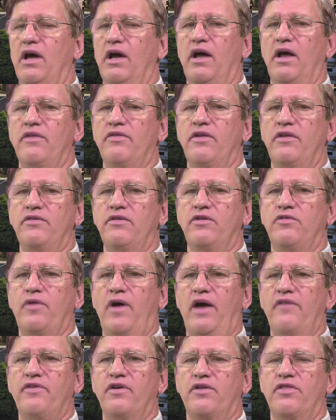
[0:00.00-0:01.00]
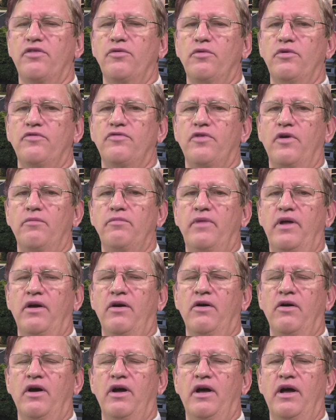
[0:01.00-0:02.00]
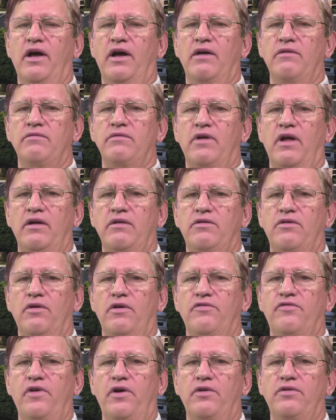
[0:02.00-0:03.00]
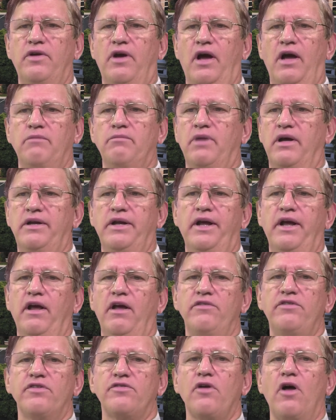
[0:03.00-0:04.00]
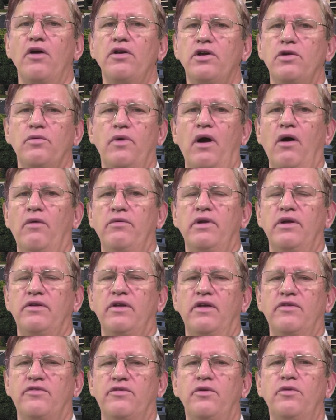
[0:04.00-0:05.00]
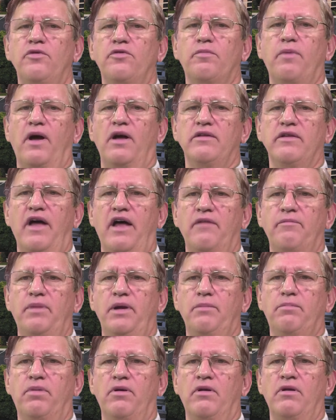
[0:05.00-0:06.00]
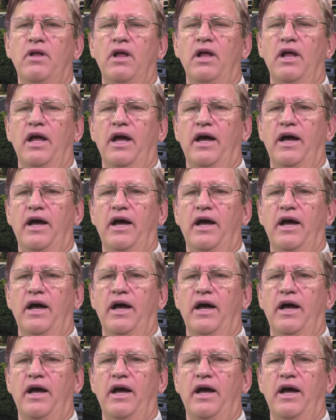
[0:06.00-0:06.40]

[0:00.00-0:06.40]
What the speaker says: The traffic through and from there during fair time, but just all year round, it's used by a lot of people.